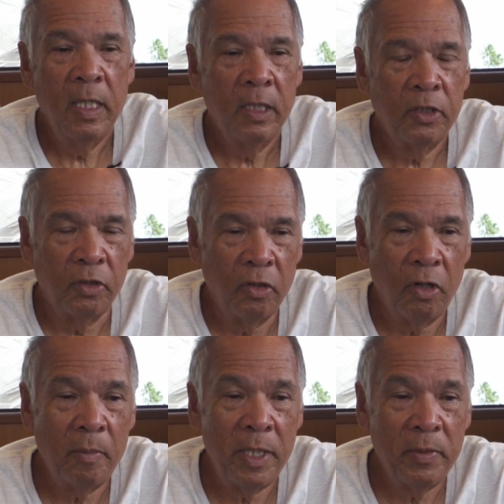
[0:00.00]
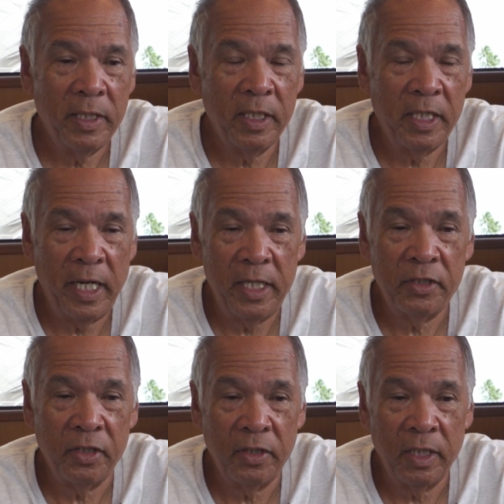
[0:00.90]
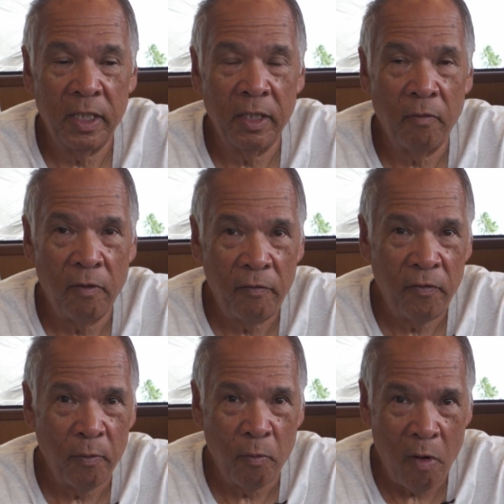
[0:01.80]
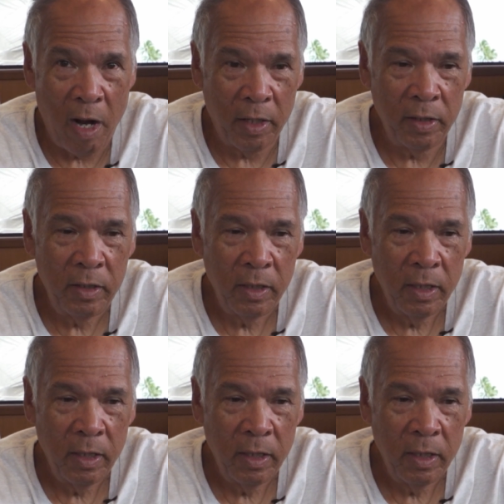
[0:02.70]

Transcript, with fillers: So normally with the taser in the rougher water,